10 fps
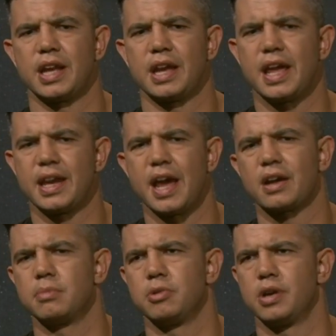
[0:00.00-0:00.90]
in, in our
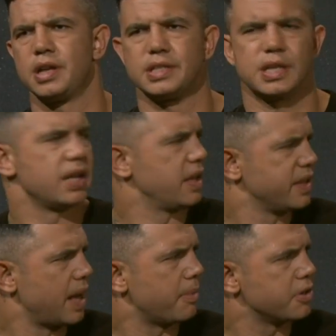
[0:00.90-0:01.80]
communities, in,
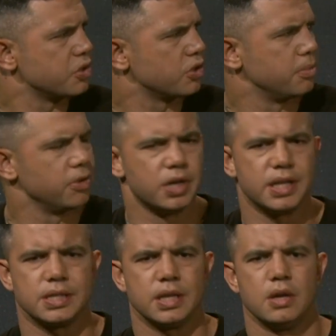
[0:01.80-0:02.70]
in the Aboriginal
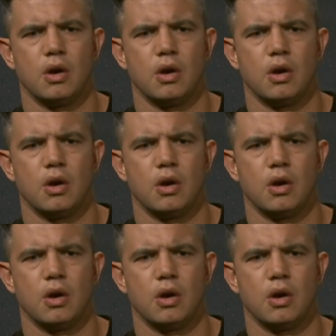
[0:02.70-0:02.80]
communities,